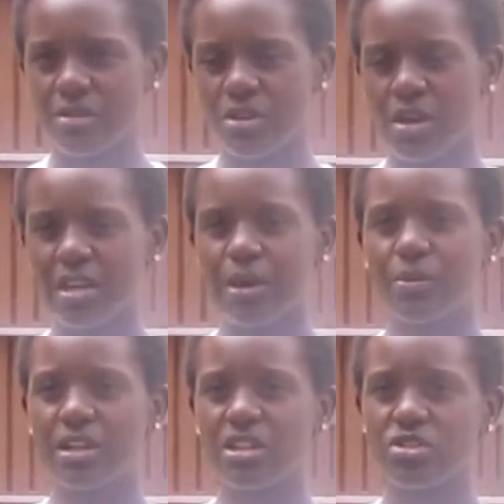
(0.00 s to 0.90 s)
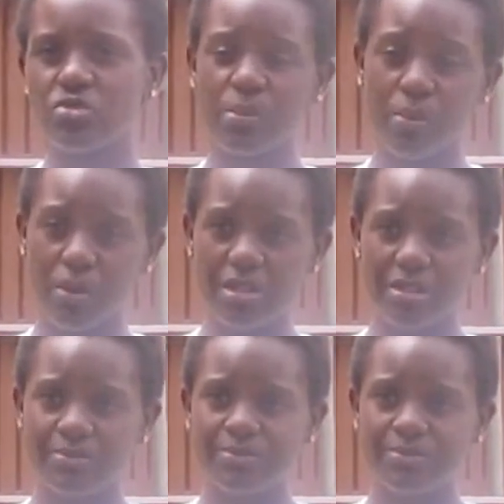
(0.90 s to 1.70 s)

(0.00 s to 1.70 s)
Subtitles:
Uganda police report,